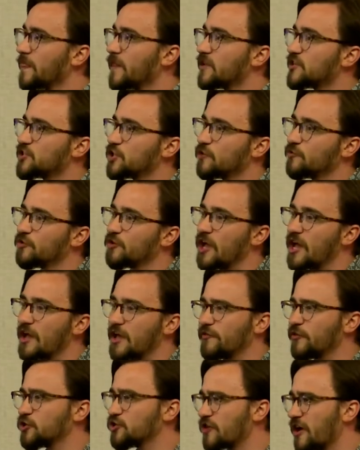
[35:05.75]
So if
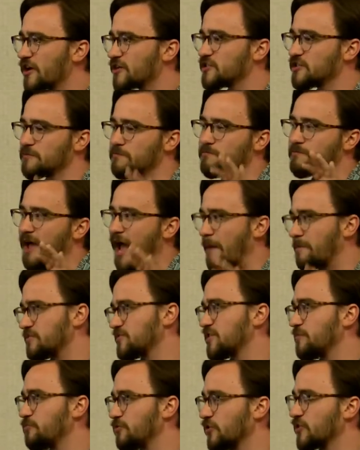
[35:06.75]
you're trying to map
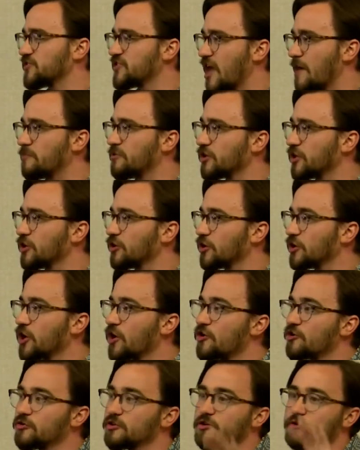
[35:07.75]
something that's happening in your
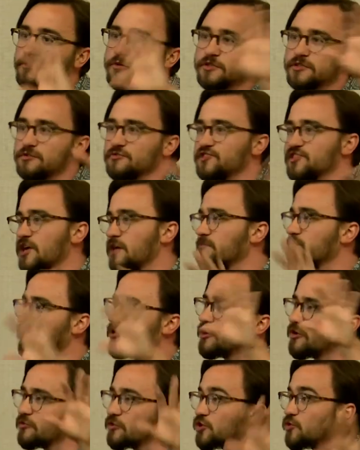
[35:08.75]
code to some,
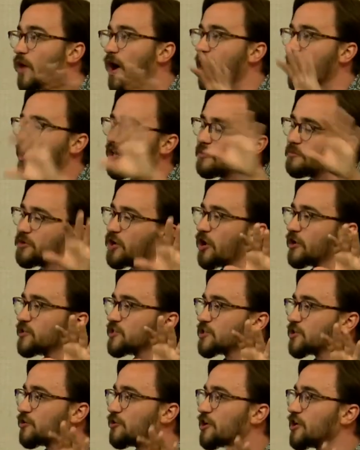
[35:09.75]
UI element on
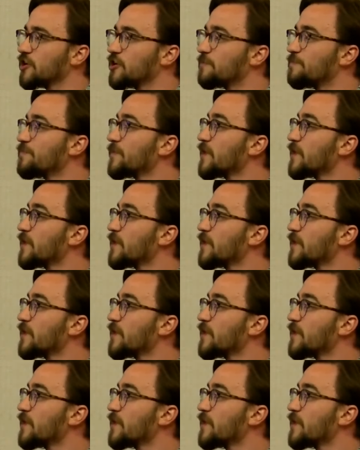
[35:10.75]
screen,